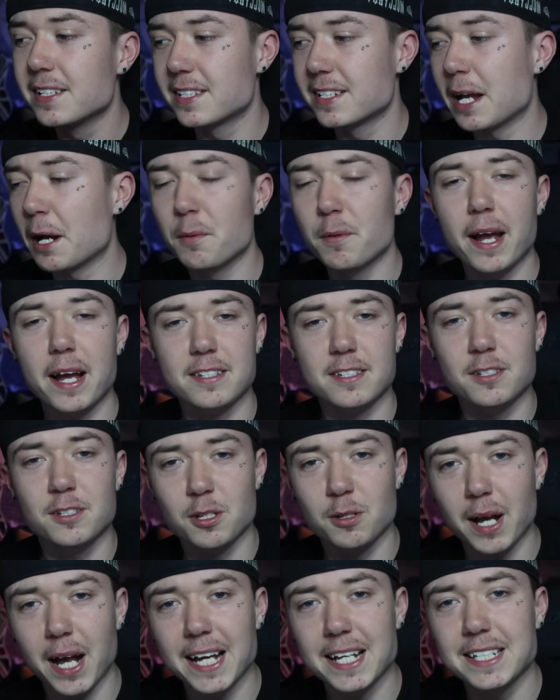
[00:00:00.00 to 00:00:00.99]
Today we're
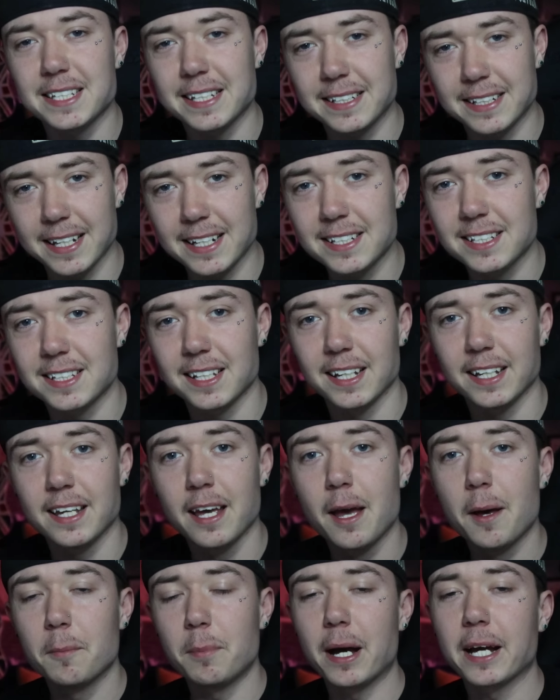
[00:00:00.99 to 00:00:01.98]
reacting to
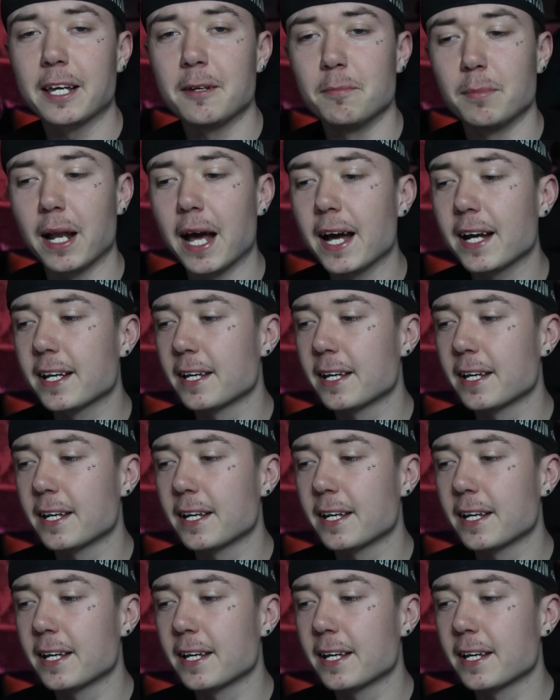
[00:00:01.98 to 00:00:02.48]
AC/DC Back in Black.